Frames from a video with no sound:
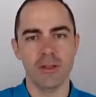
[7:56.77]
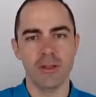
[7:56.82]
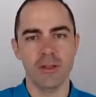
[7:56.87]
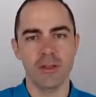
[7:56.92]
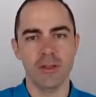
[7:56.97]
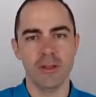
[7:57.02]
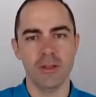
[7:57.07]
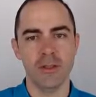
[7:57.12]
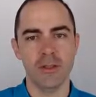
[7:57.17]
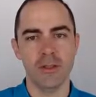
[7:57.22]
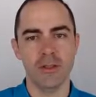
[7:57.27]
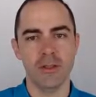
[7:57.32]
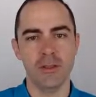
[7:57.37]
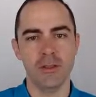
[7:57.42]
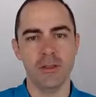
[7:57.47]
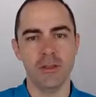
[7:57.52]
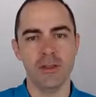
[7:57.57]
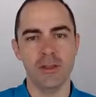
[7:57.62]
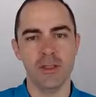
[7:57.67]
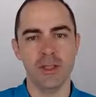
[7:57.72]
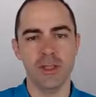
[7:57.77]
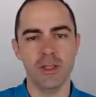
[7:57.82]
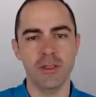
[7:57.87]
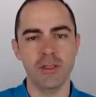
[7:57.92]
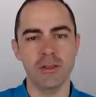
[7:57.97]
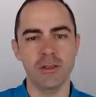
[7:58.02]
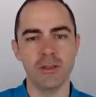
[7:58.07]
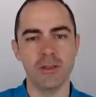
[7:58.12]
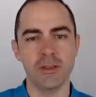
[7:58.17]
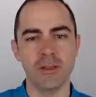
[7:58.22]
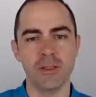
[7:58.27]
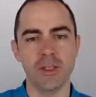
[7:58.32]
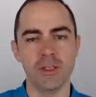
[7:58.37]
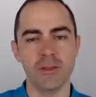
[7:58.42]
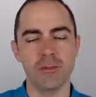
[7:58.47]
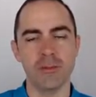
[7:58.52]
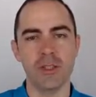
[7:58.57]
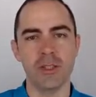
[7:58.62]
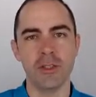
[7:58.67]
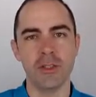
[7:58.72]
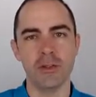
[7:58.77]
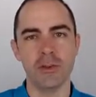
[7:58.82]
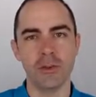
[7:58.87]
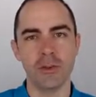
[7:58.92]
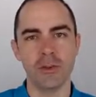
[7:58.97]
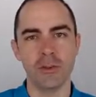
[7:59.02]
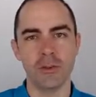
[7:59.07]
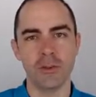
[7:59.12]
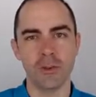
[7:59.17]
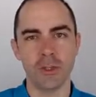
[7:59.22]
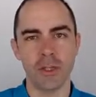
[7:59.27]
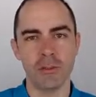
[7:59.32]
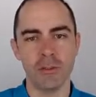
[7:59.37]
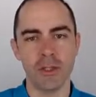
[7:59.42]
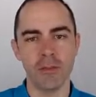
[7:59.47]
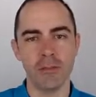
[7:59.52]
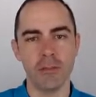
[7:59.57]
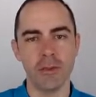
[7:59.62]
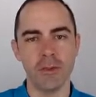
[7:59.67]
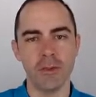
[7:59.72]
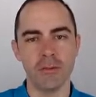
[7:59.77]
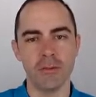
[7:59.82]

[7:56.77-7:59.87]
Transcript: And the answer is that we need to come up with a